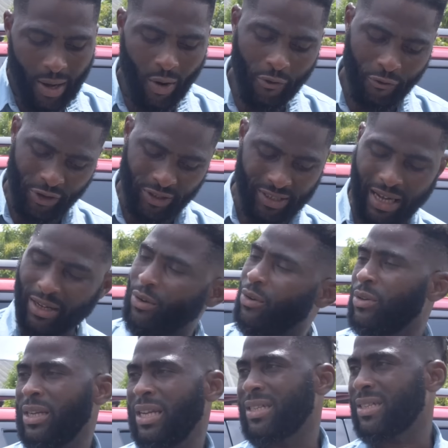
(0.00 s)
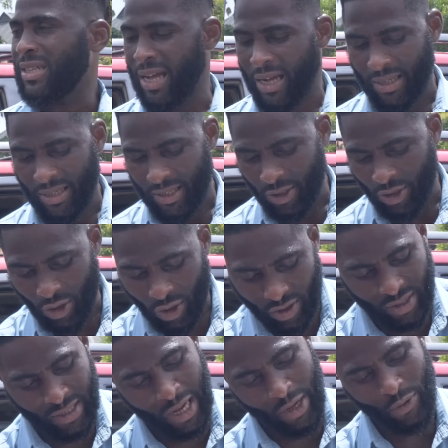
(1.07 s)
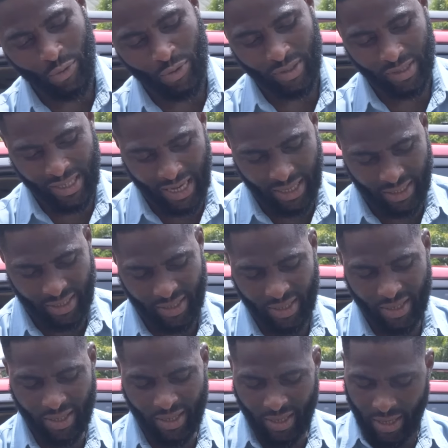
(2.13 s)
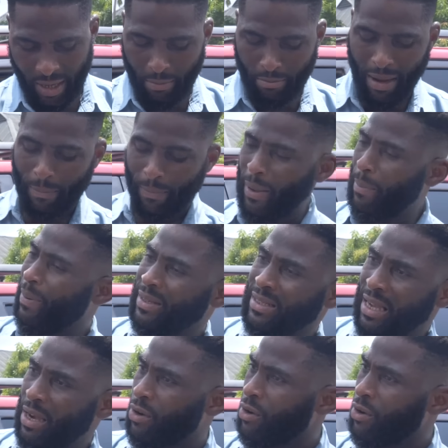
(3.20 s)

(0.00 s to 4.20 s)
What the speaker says: Officer, I don't understand. Just now you said my papers are